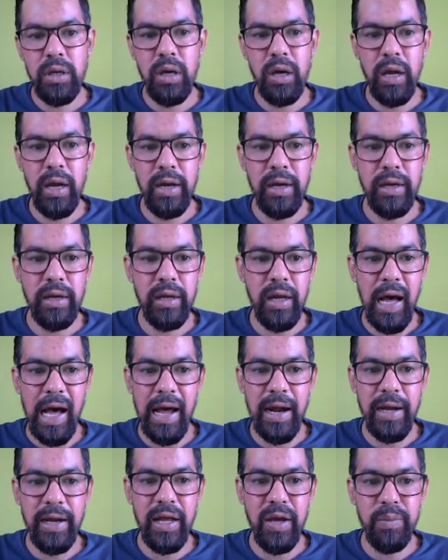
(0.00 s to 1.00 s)
And
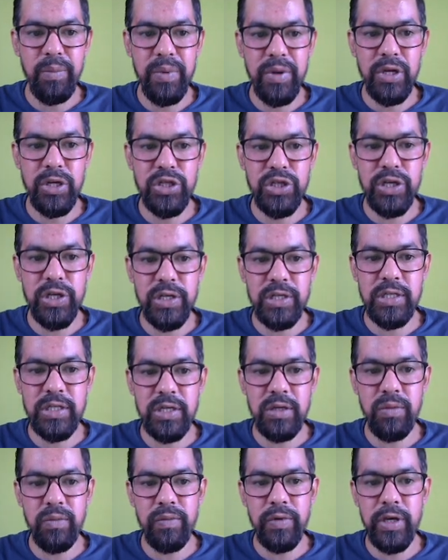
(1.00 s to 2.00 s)
our
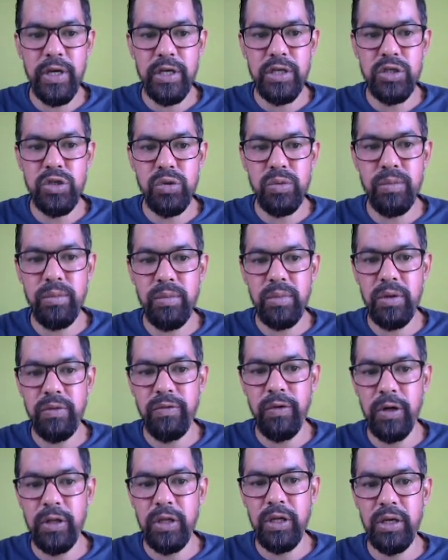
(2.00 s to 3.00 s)
depreciation, we assume
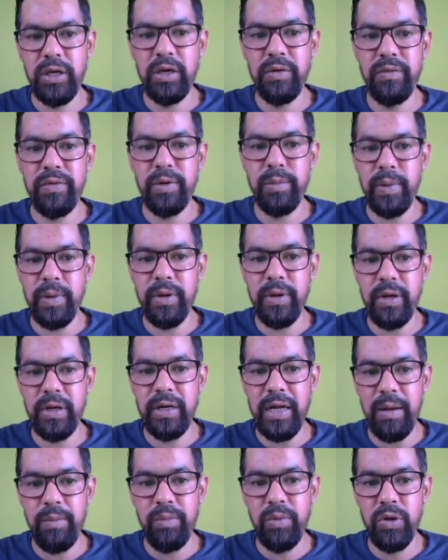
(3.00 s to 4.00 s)
for the given
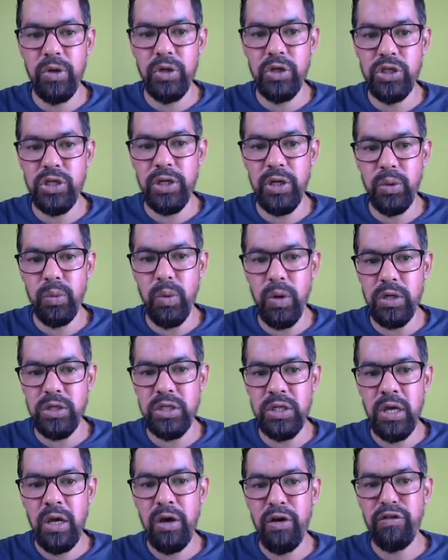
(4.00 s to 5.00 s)
time duration, it
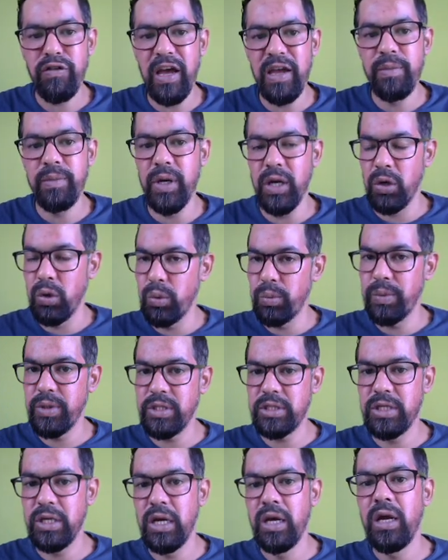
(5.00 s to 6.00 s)
was 5 crore
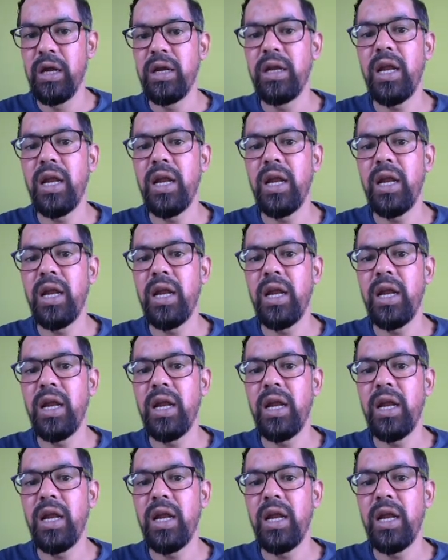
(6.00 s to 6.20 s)
rupees.